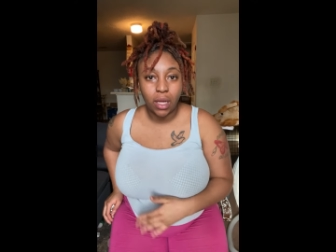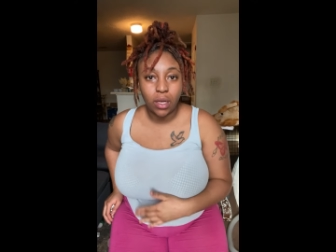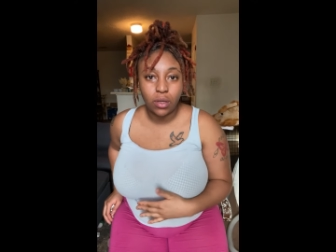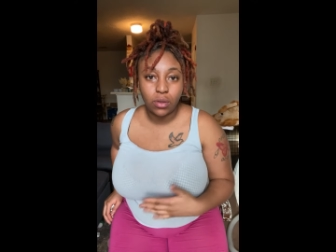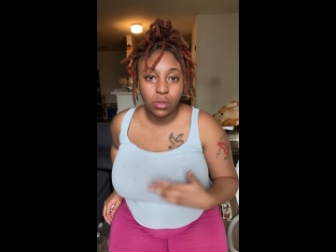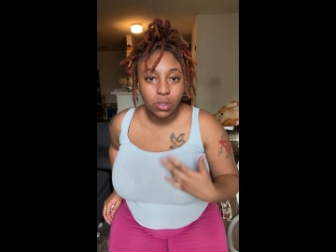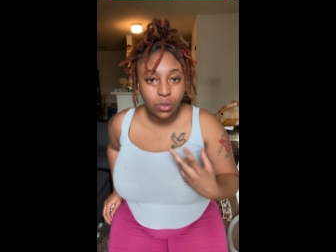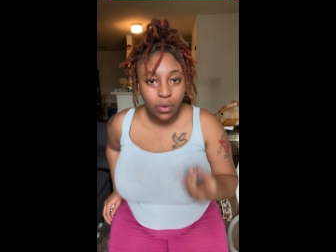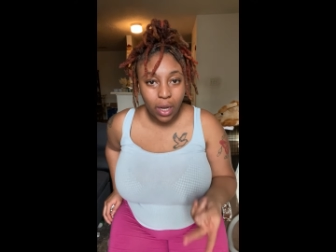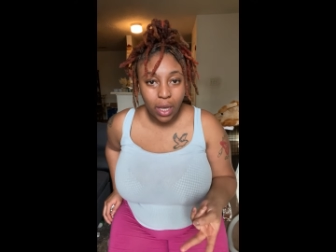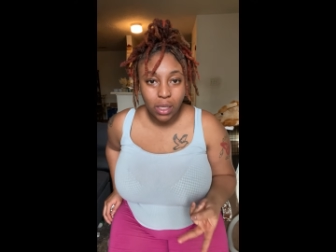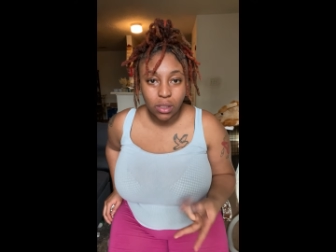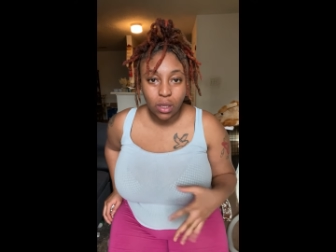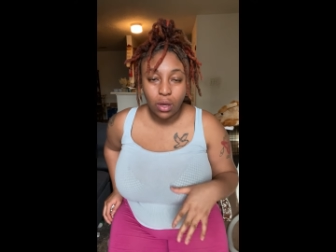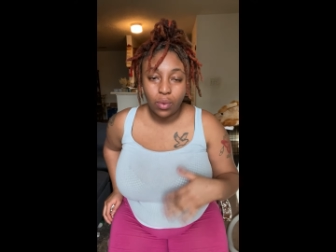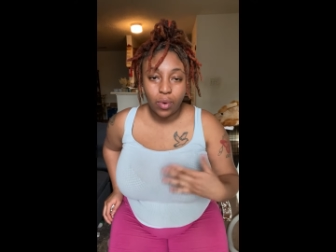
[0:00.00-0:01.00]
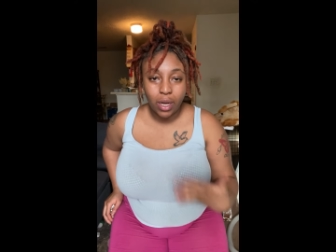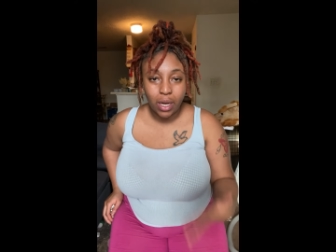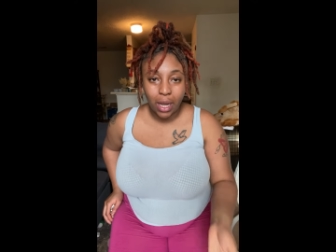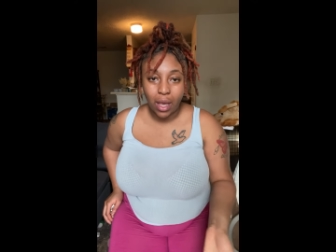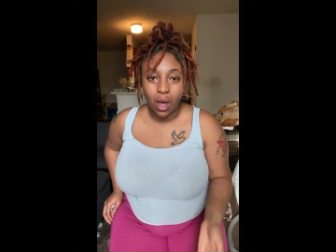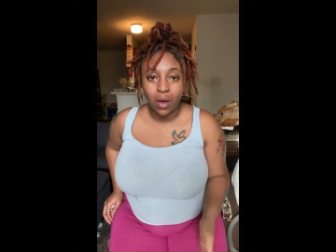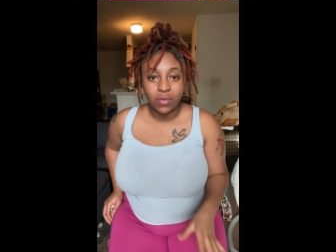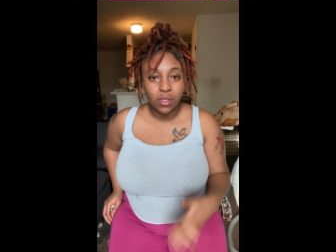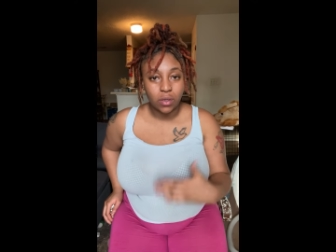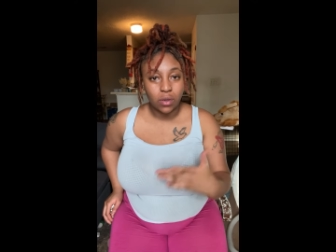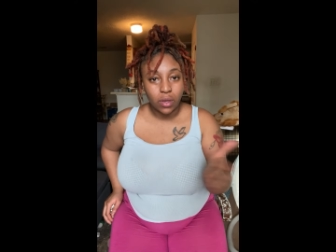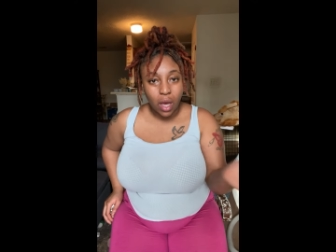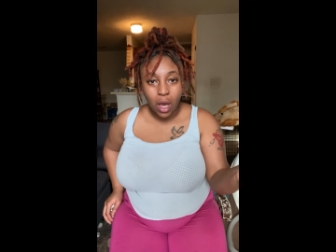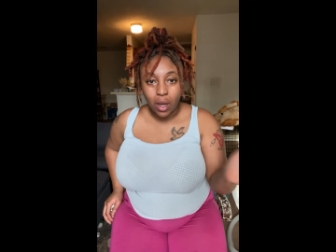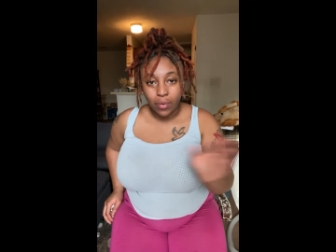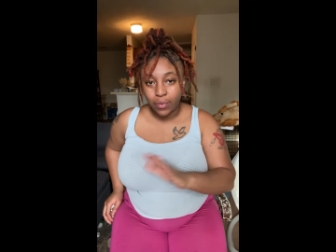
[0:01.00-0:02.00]
I do two days on, one day off. So
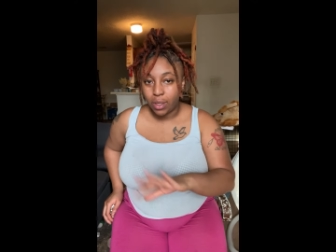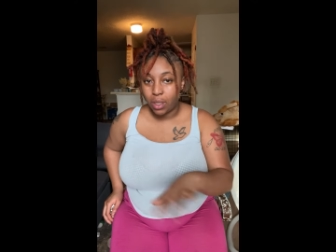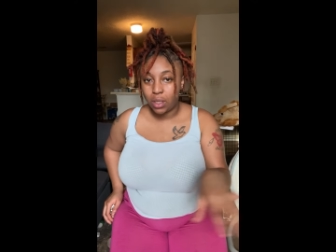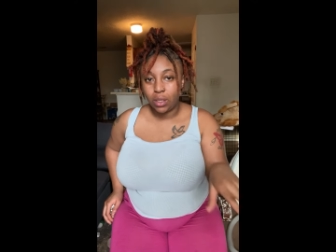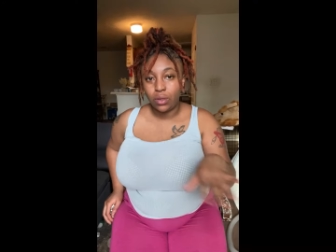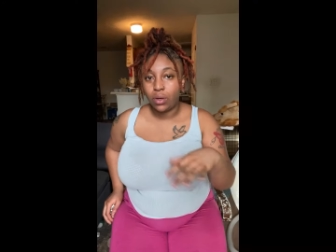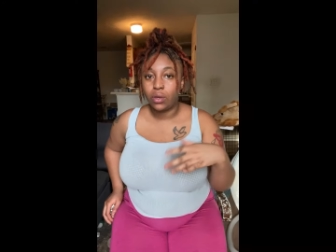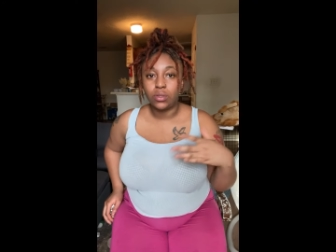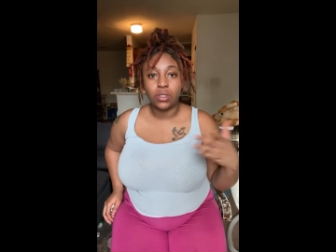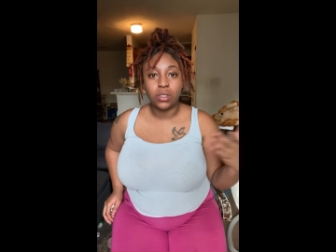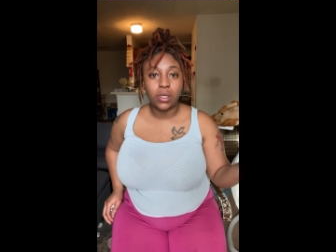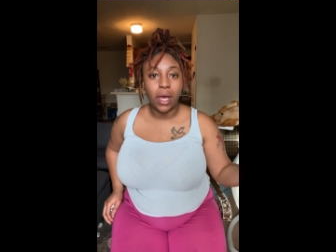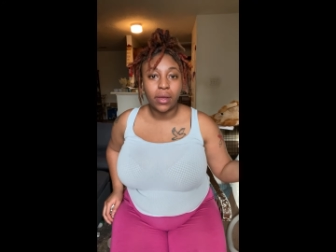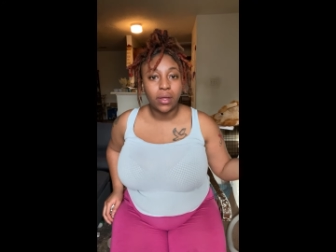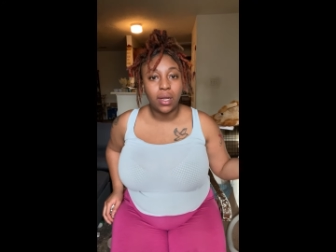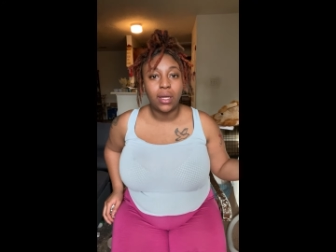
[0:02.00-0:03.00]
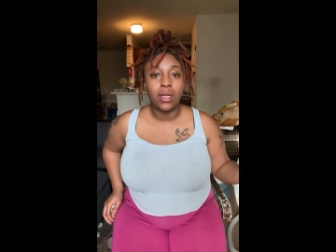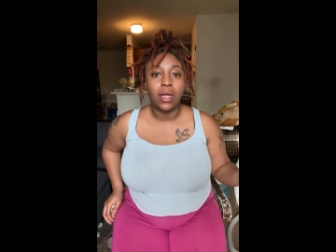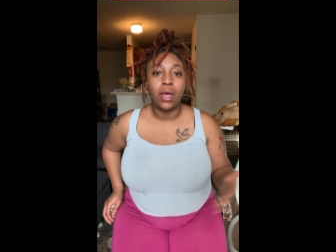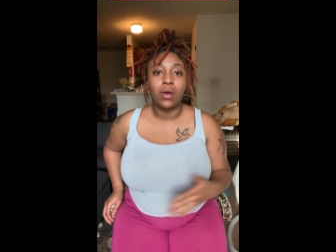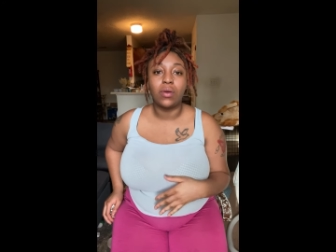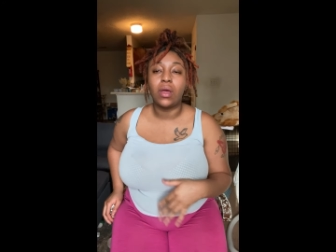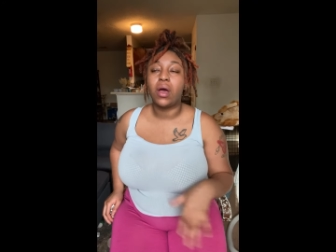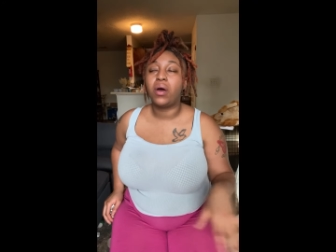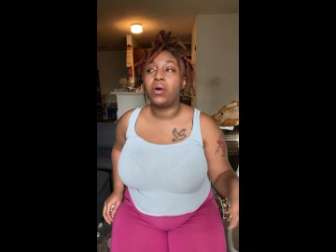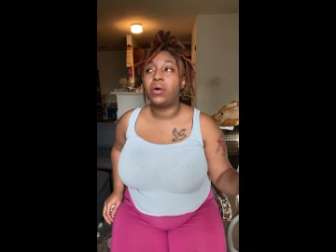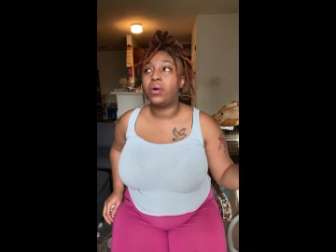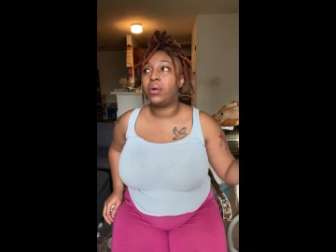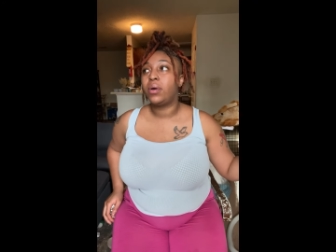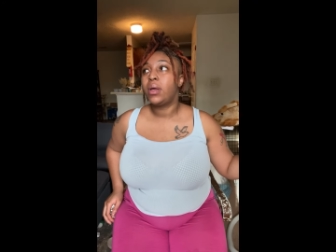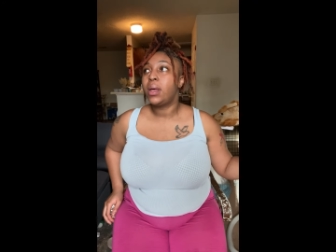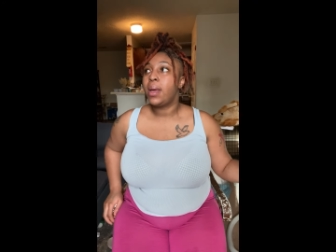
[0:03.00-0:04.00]
y'all can really, you know, just calculate that on y'all
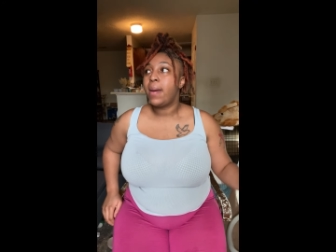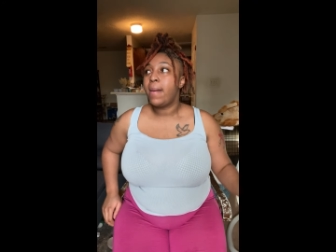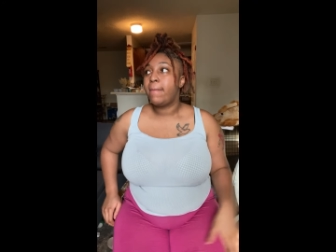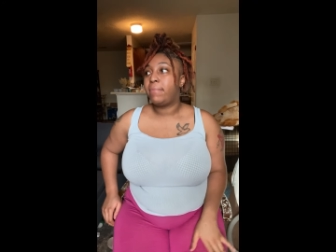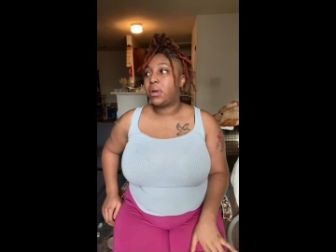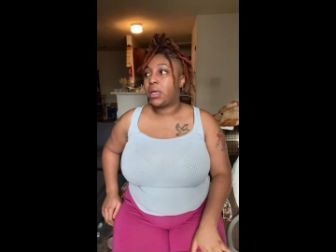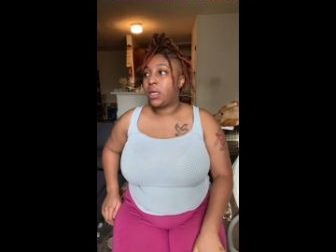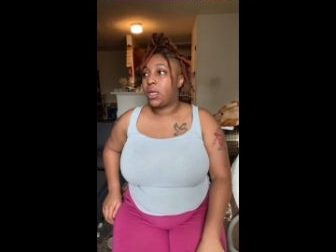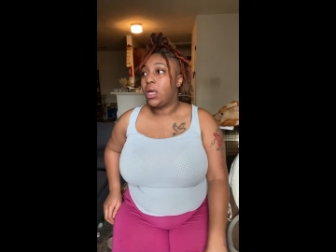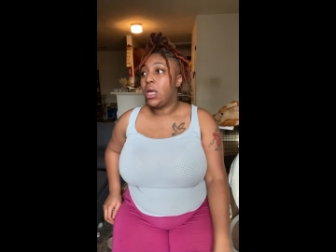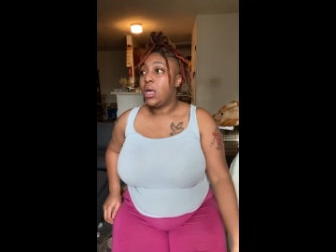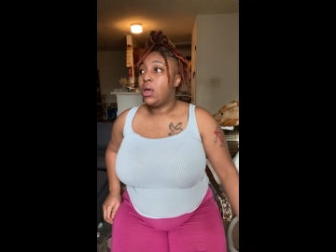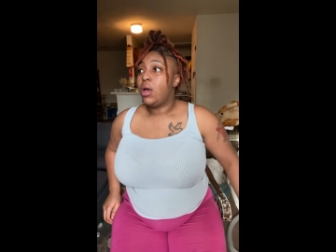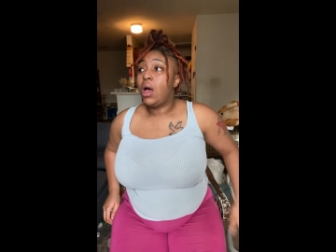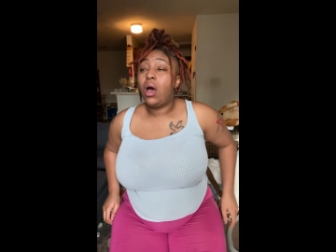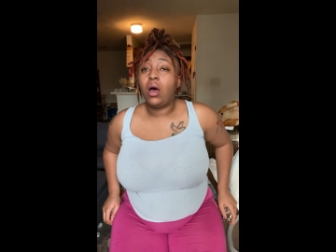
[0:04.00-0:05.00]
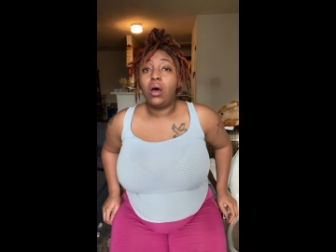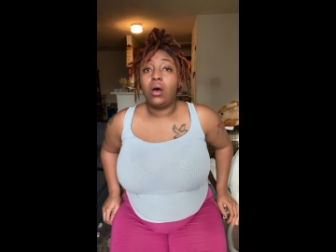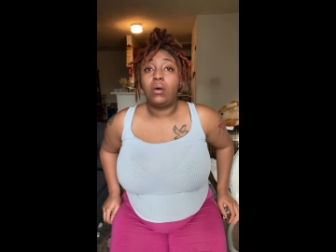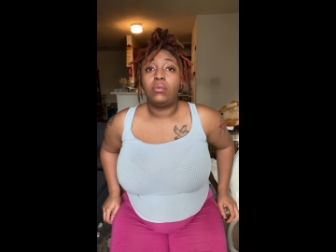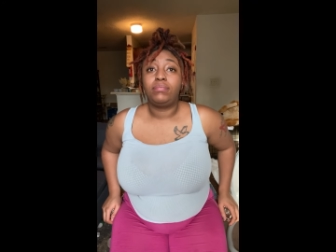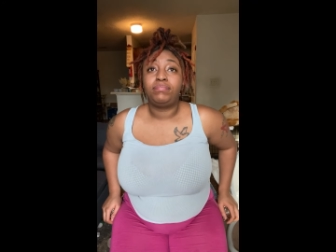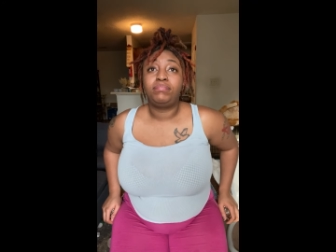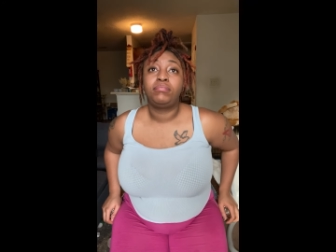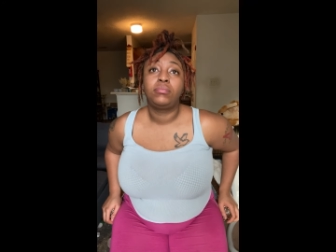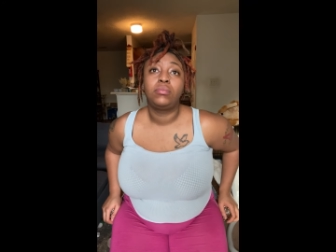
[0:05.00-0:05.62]
home. But um